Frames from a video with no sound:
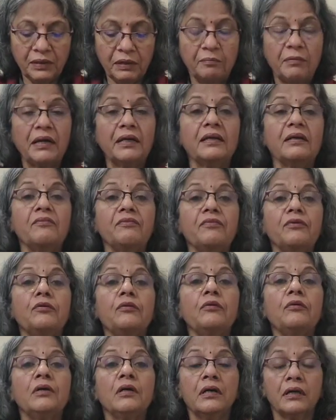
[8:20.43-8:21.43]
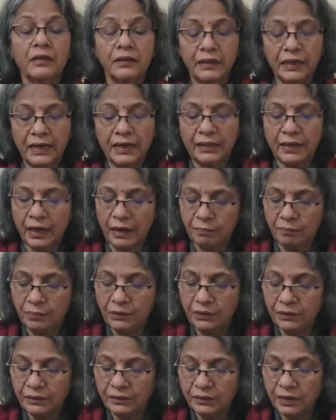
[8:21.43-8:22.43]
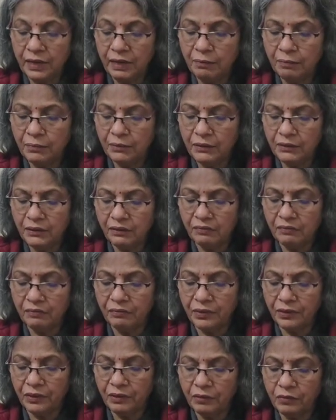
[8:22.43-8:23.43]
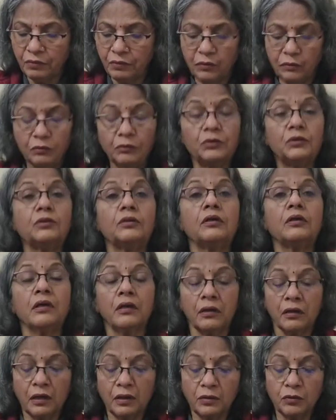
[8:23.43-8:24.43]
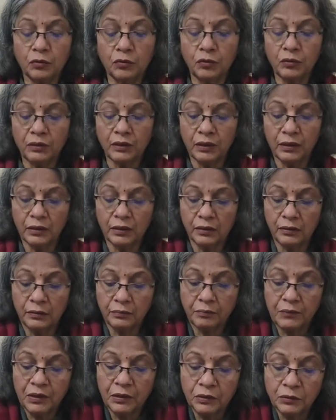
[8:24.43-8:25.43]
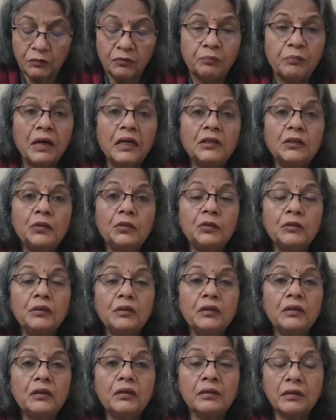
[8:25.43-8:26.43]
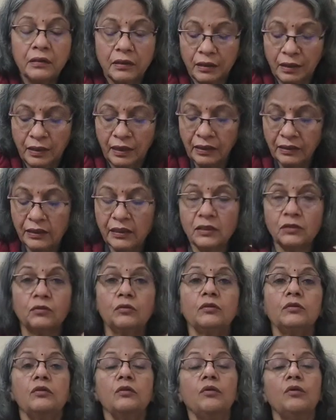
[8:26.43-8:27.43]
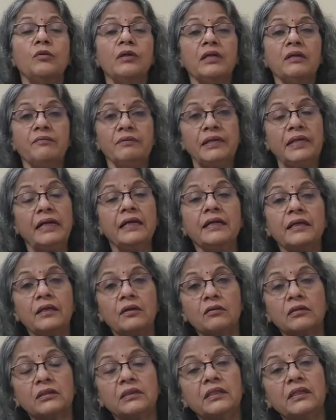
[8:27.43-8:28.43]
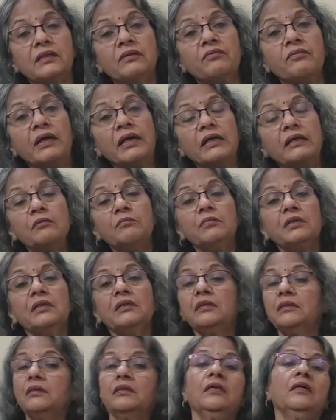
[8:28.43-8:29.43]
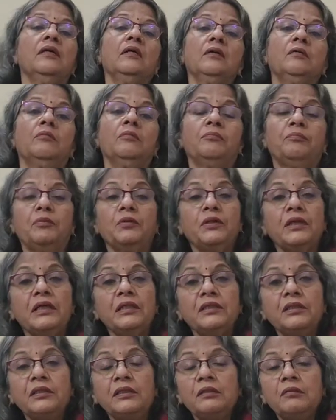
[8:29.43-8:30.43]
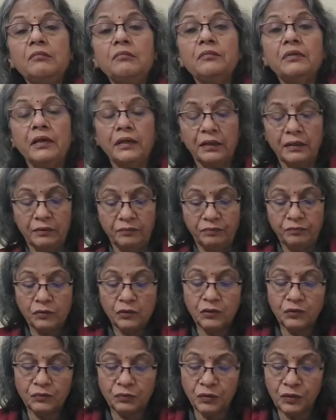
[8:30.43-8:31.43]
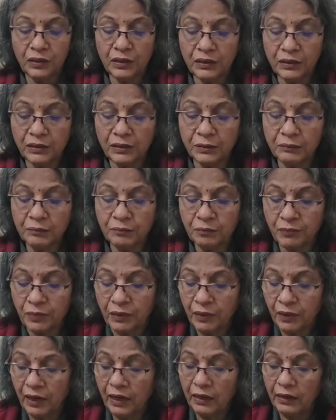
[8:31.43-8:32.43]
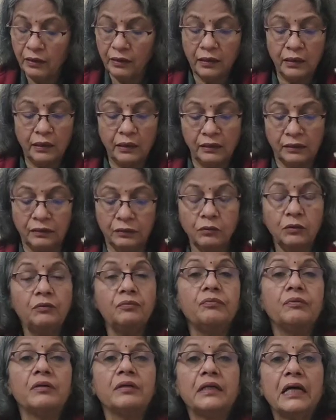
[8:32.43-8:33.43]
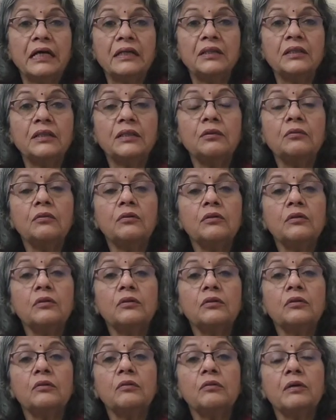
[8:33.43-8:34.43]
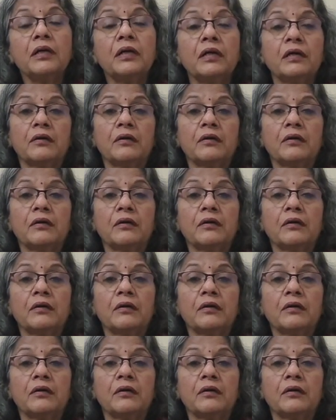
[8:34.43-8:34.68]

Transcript: I'm adding few dried apples. Apples are very good to control the blood sugar. It is also loaded with antioxidant, vitamins, potassium and phosphorus, and it's good for digestion also.